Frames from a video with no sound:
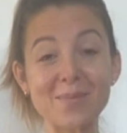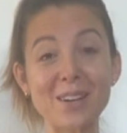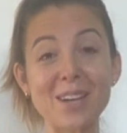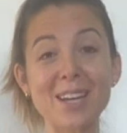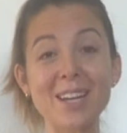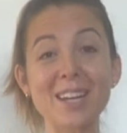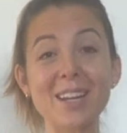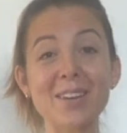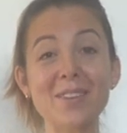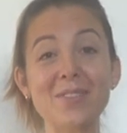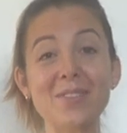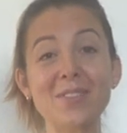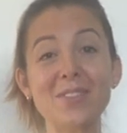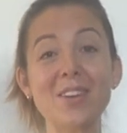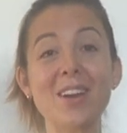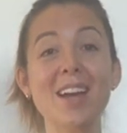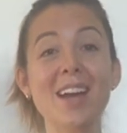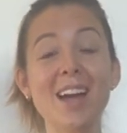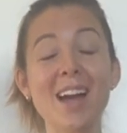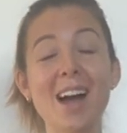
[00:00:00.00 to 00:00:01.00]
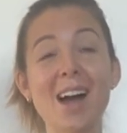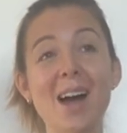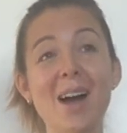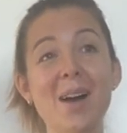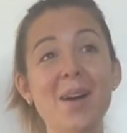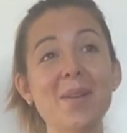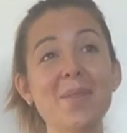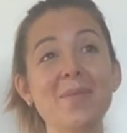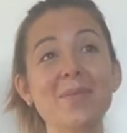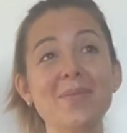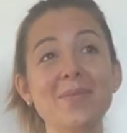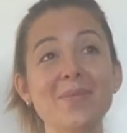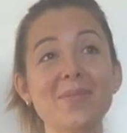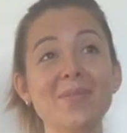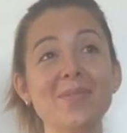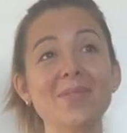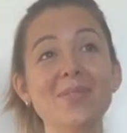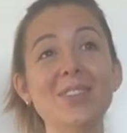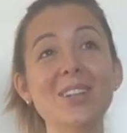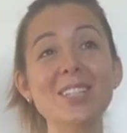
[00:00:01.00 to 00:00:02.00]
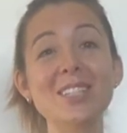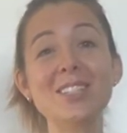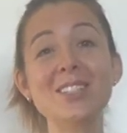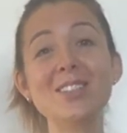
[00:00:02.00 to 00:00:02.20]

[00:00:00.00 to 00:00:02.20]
but if once